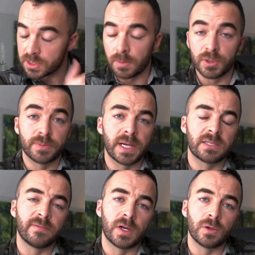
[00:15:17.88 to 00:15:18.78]

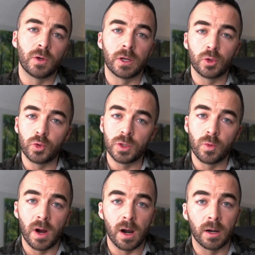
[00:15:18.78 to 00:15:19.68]
perspective on who
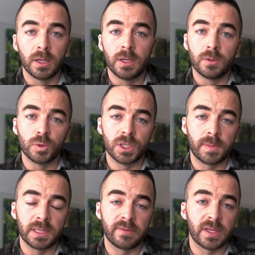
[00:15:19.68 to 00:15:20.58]
you are, who's going to
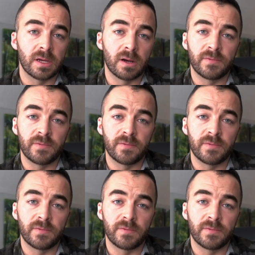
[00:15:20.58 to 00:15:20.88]
be living there.